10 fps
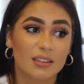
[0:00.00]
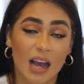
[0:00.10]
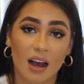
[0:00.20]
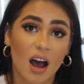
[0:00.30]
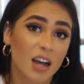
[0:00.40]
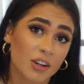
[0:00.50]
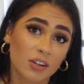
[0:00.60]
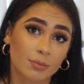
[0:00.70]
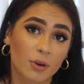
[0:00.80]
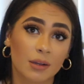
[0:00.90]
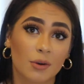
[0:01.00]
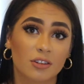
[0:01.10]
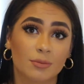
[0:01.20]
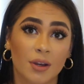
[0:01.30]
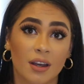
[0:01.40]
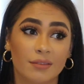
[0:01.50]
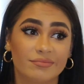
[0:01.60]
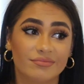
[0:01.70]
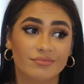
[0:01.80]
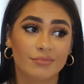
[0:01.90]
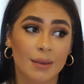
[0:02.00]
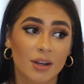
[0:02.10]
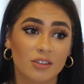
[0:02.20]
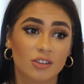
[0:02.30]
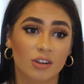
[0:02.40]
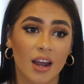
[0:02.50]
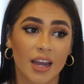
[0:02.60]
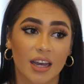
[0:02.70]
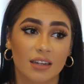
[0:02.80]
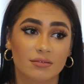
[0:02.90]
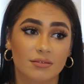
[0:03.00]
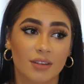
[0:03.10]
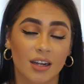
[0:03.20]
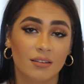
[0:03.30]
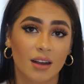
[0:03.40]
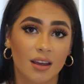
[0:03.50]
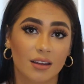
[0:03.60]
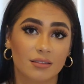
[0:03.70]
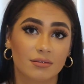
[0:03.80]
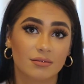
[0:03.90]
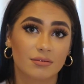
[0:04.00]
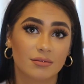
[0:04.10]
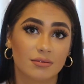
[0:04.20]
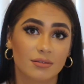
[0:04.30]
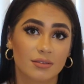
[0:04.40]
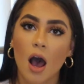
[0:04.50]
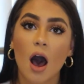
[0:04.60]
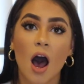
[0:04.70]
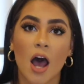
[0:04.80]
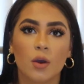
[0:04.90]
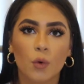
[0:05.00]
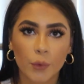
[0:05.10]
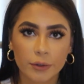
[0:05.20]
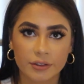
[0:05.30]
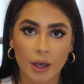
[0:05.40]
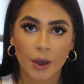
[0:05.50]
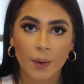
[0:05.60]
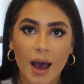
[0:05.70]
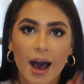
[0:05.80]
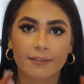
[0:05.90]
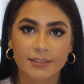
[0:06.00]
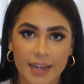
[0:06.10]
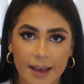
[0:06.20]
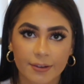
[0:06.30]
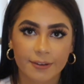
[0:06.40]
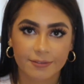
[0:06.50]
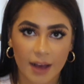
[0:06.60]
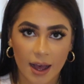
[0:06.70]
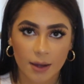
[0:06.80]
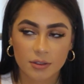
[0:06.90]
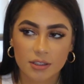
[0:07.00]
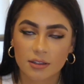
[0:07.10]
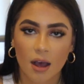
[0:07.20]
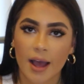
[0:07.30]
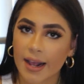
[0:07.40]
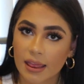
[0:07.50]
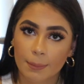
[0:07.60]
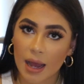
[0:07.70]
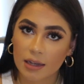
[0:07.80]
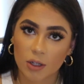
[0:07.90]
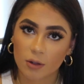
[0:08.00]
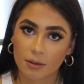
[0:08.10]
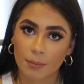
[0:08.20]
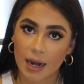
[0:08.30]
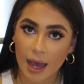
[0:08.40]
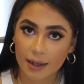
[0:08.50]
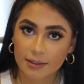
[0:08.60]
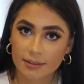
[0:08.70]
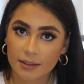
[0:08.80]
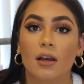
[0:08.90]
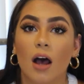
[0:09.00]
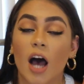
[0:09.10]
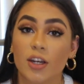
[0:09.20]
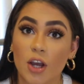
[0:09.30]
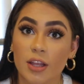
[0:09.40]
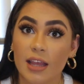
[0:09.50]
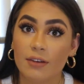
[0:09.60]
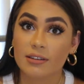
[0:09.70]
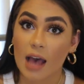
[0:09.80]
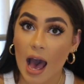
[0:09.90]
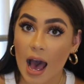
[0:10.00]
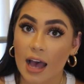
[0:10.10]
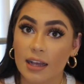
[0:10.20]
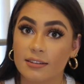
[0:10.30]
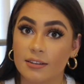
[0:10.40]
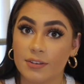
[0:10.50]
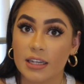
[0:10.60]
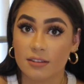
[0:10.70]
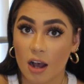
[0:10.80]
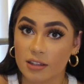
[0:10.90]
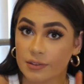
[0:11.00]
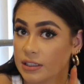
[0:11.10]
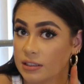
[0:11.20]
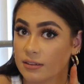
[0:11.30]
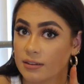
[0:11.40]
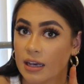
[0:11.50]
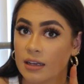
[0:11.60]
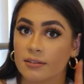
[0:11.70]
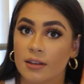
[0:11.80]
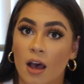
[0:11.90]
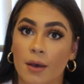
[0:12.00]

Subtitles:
yeah, I don't use body wash, but maybe I should try it. I don't know. I also have never found that I get the black dots on my legs. I know that there is a hack. Sophia Tuxford does this,